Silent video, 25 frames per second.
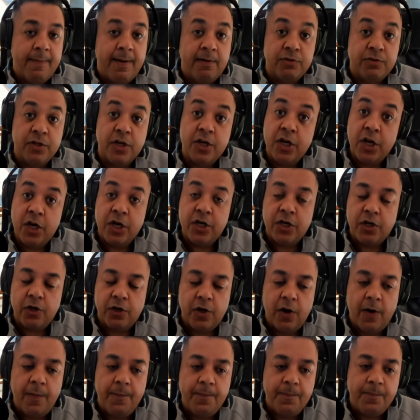I was at
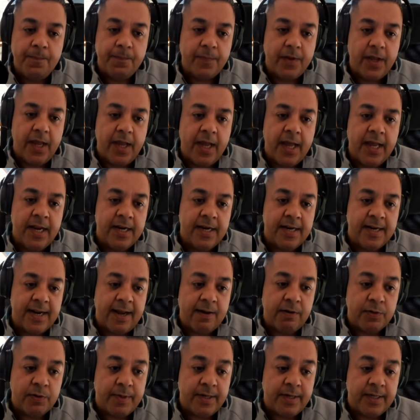Nerdiocon and I
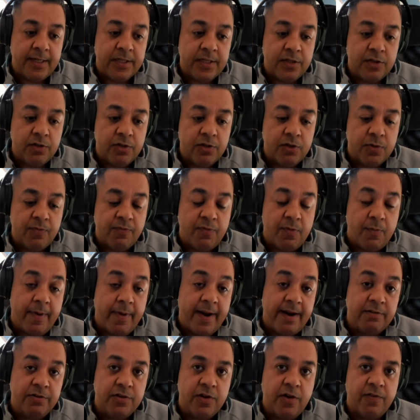was speaking to some from
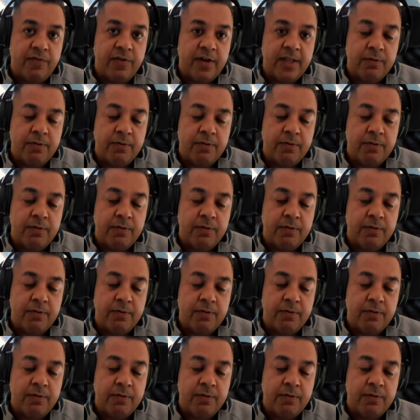Microsoft,